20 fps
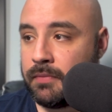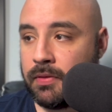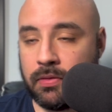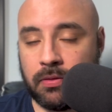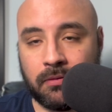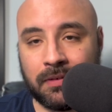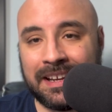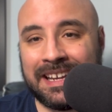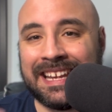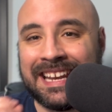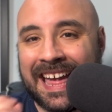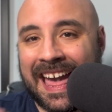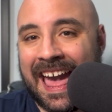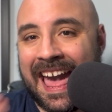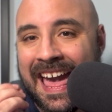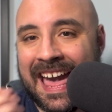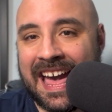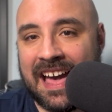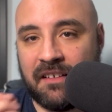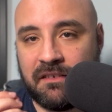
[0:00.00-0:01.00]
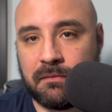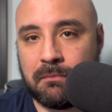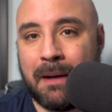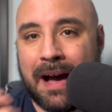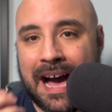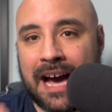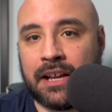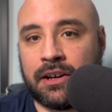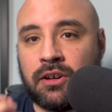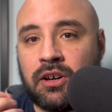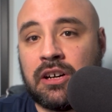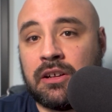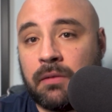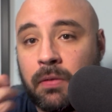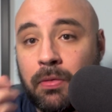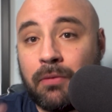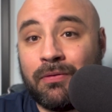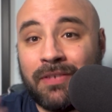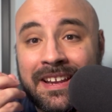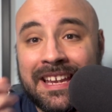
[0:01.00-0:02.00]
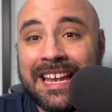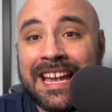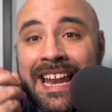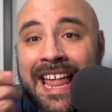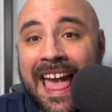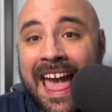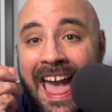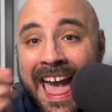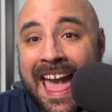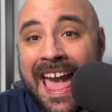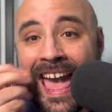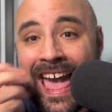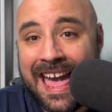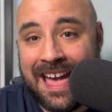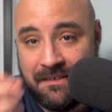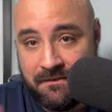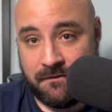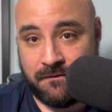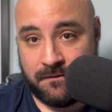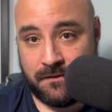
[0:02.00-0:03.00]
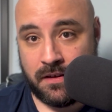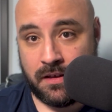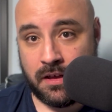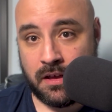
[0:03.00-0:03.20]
3.5, mod on. 3.5.